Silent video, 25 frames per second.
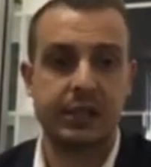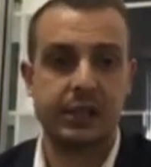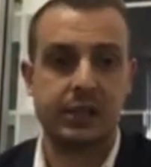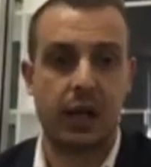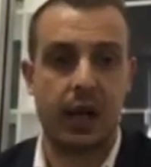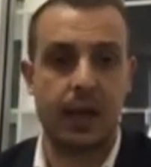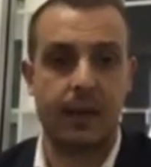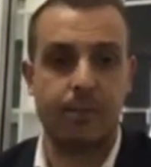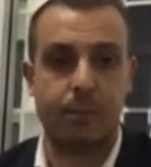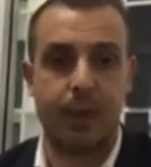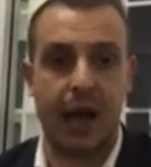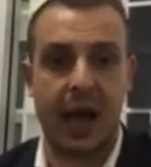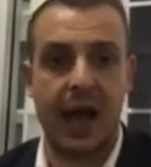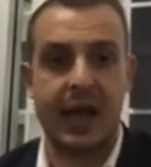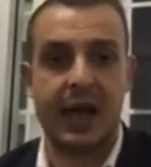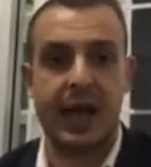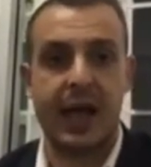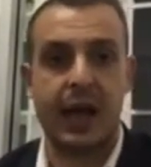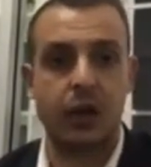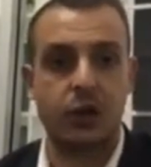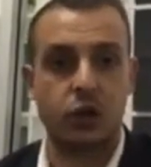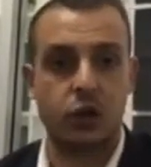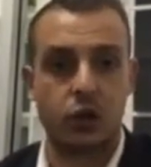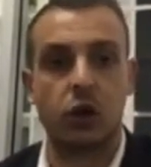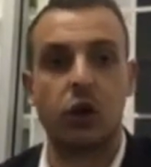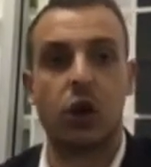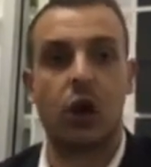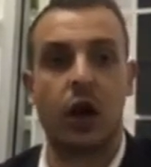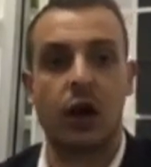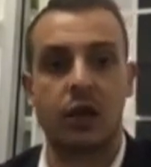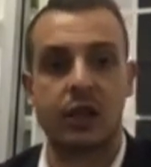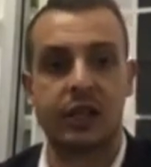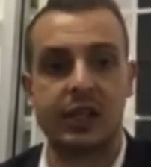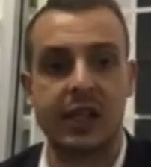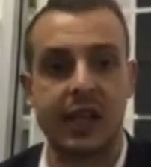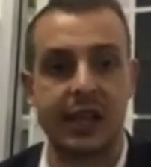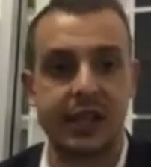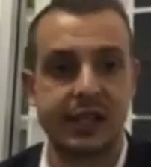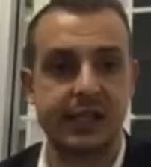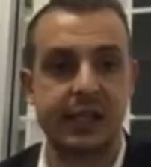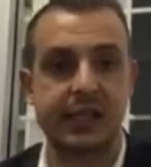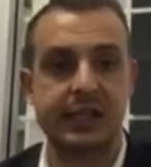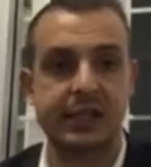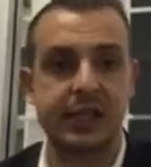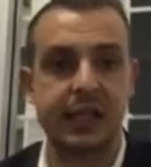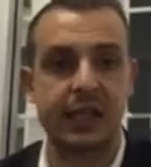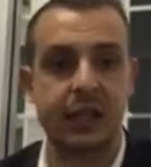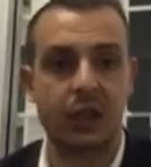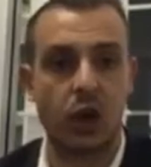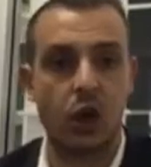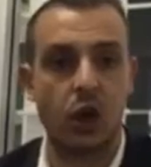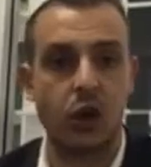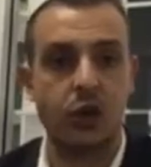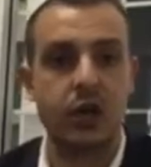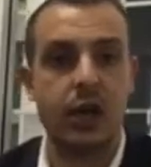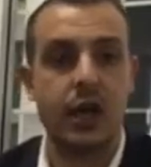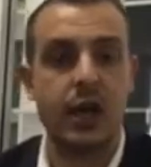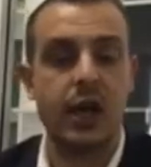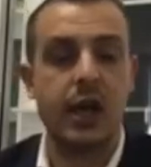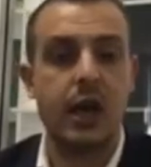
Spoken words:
and pay out your existing loan.